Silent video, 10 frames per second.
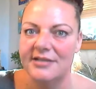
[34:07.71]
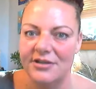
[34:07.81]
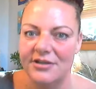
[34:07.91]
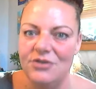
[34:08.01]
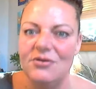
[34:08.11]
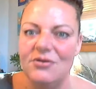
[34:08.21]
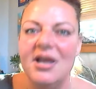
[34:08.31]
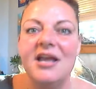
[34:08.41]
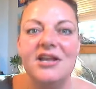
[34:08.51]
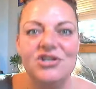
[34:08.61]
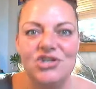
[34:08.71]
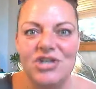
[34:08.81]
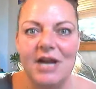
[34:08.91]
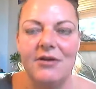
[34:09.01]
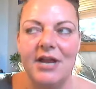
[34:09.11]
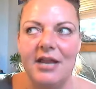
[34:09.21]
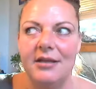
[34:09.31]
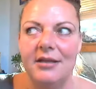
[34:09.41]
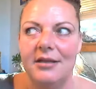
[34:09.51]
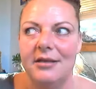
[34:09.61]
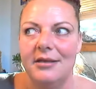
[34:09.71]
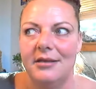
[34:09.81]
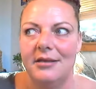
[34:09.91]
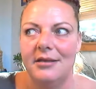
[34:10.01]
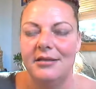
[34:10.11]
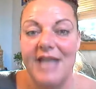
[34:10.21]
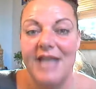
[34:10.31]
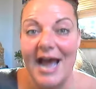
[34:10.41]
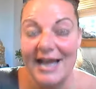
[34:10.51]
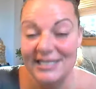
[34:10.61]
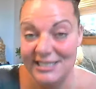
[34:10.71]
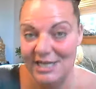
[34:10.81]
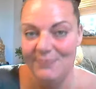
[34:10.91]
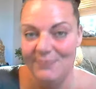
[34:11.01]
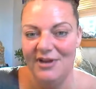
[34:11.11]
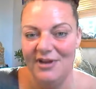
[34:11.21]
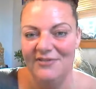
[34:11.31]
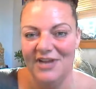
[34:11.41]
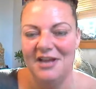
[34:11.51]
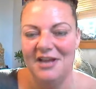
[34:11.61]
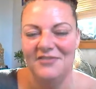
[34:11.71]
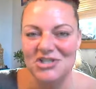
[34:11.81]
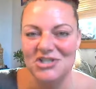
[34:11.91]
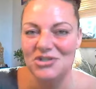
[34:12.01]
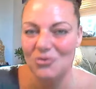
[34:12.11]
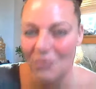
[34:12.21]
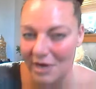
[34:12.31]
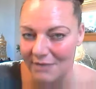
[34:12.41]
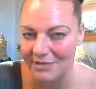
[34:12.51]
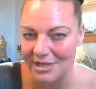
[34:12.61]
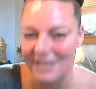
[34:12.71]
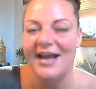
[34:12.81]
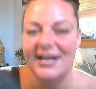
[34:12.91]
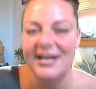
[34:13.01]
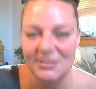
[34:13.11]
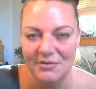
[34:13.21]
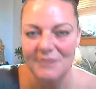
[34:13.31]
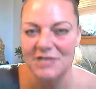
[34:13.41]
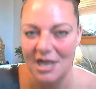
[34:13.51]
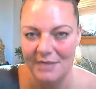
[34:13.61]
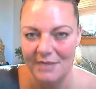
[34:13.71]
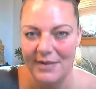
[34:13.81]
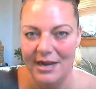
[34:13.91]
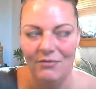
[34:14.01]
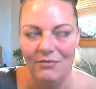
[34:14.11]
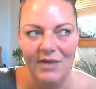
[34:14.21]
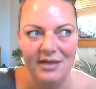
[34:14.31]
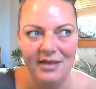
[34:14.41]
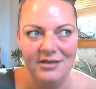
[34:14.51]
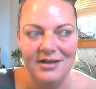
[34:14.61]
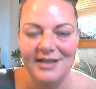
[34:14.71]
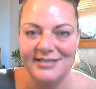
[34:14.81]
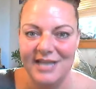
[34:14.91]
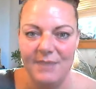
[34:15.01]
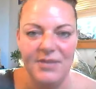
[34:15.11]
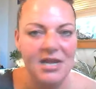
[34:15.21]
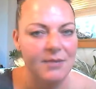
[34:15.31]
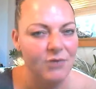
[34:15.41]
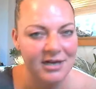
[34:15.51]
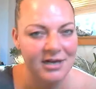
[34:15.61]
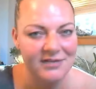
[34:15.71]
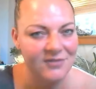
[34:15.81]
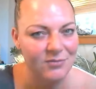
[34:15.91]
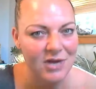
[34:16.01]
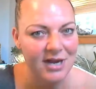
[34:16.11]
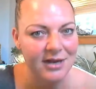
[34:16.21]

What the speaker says: Are you sharing that deep of a story with you? And that's what I'm talking about when I say be a product of the product.